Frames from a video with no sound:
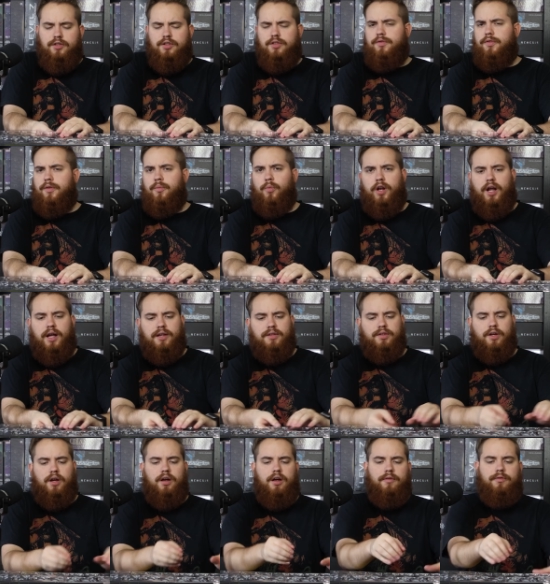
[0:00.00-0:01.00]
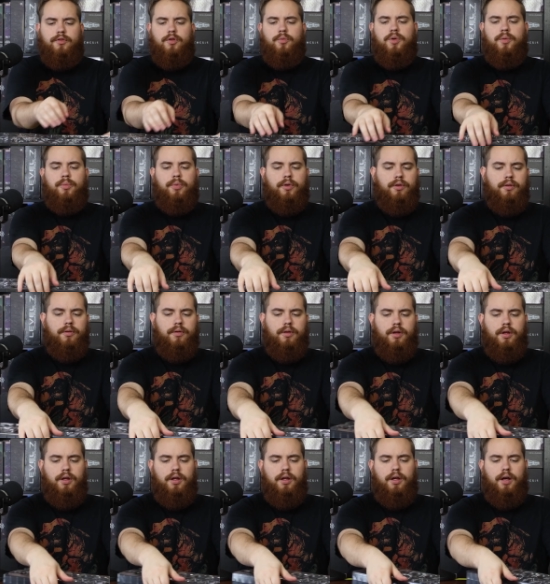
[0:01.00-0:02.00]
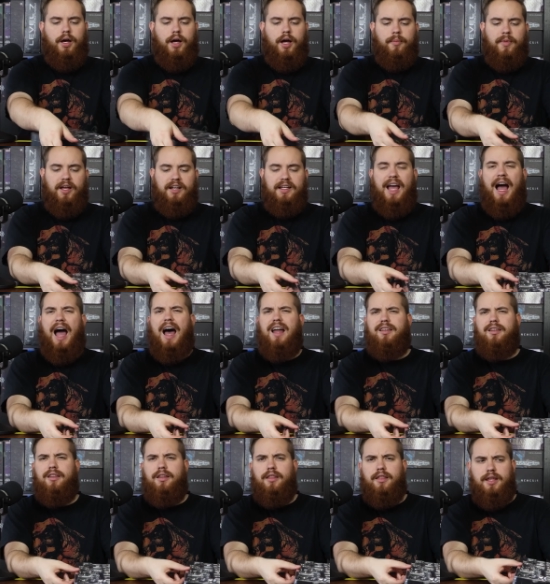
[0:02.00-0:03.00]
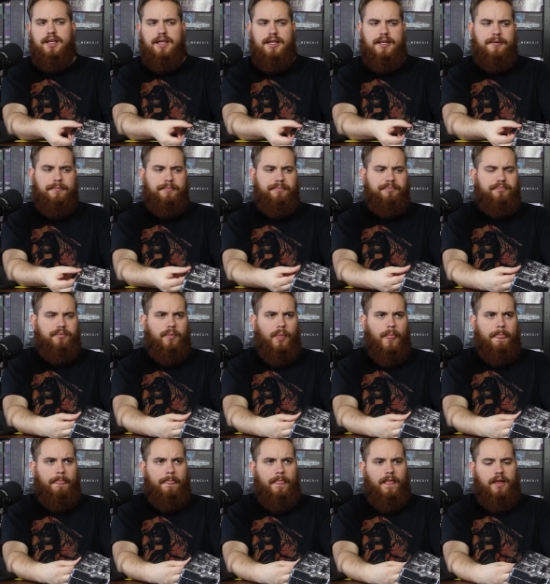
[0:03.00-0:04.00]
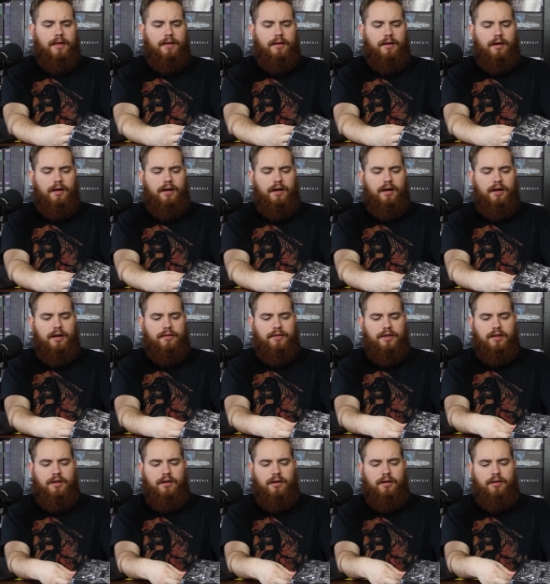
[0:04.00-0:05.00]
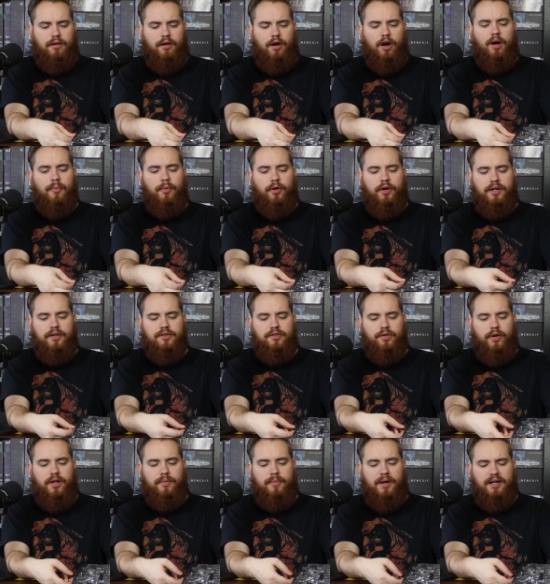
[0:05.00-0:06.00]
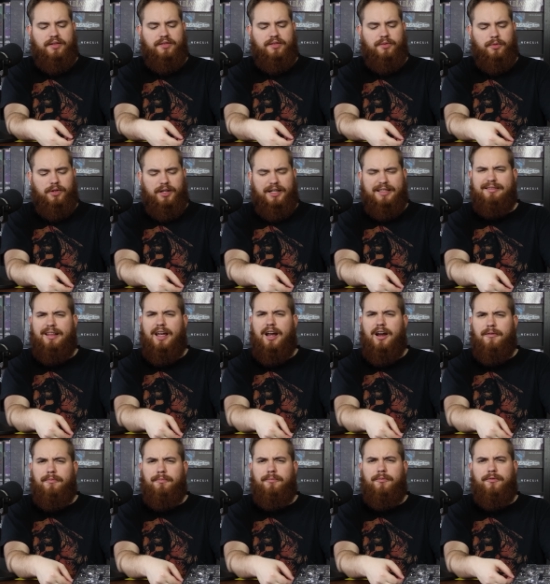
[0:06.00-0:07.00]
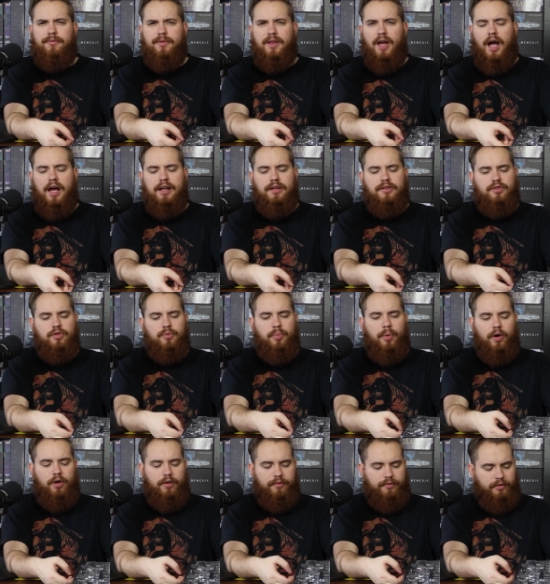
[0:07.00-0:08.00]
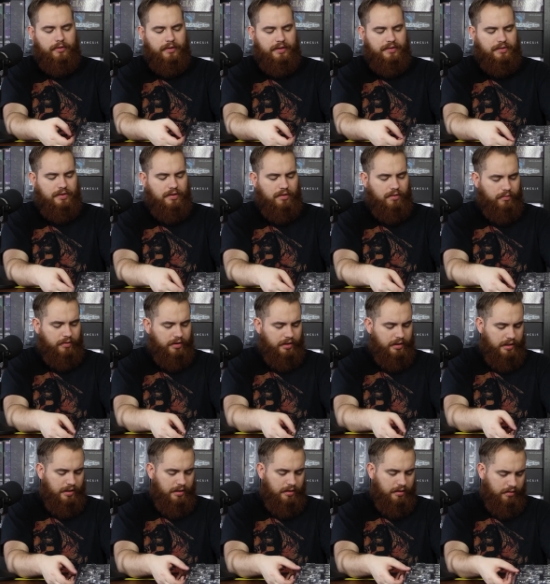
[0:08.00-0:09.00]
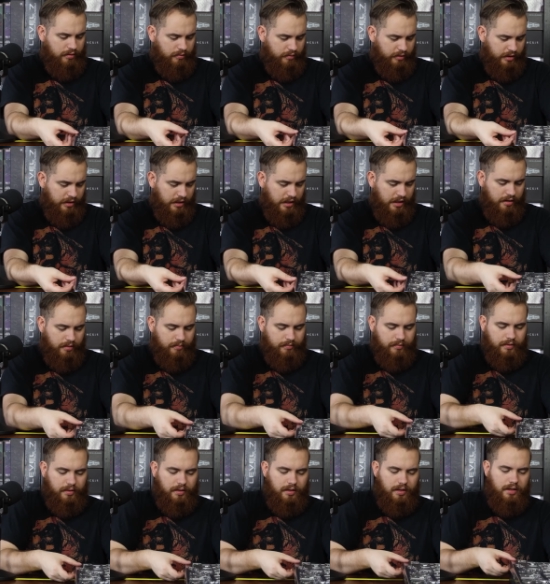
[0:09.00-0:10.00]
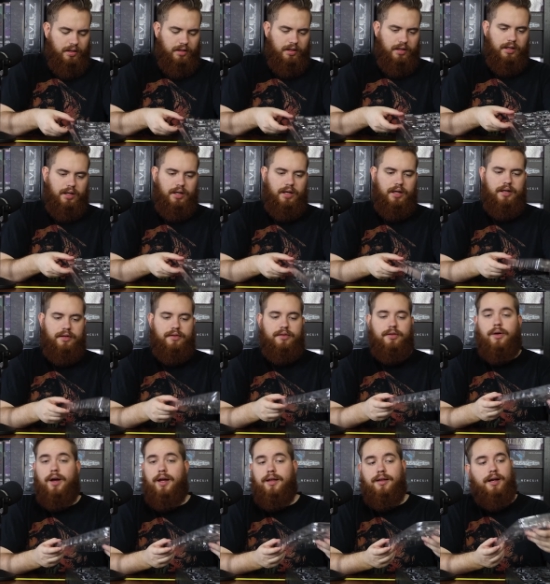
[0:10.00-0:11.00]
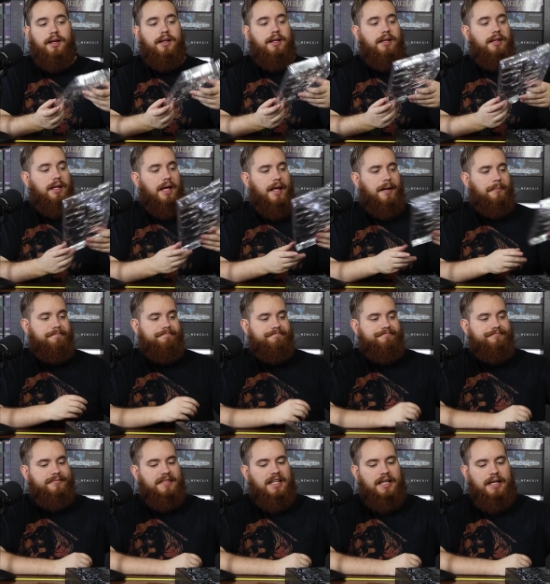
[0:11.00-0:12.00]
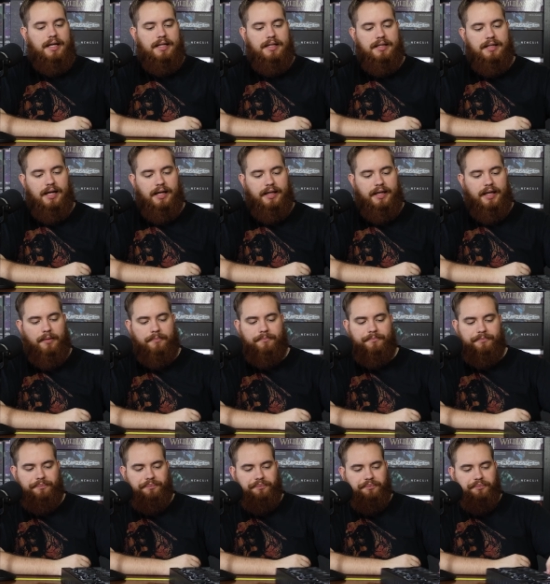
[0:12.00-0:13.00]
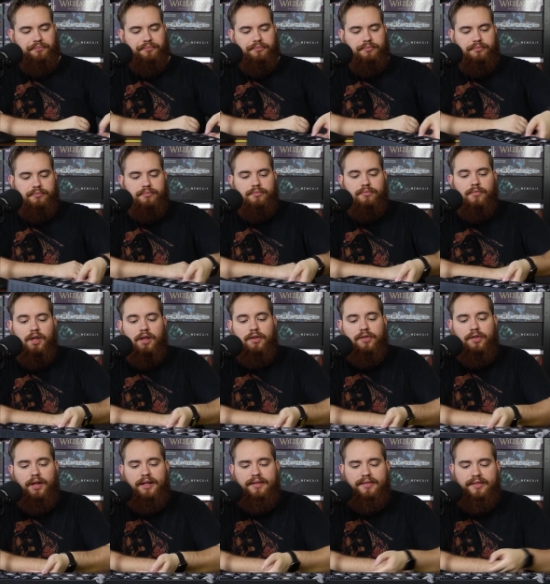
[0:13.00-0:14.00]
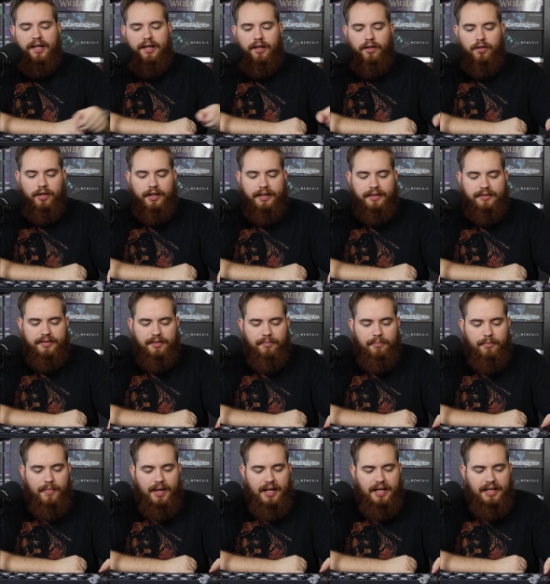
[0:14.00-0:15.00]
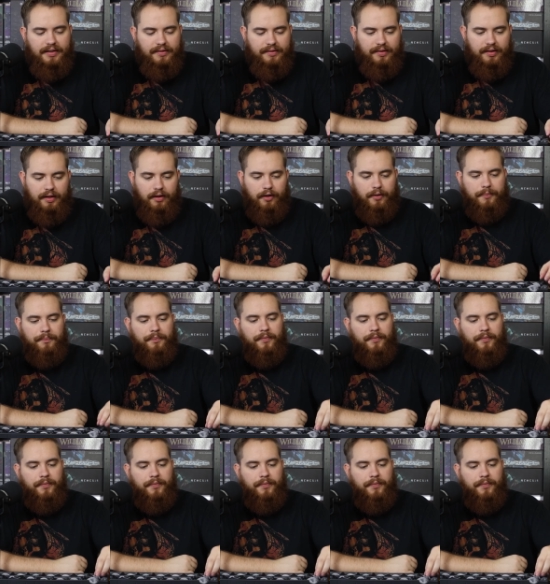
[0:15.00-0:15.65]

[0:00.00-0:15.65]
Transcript: just from what I saw, a few people um, had gotten the uh, the armory and terrain boxes and were like, they're kind of superfluous. You don't really you don't really need them. Uh, so I, I didn't get them. I did not get them. So let's take a look at some minis here.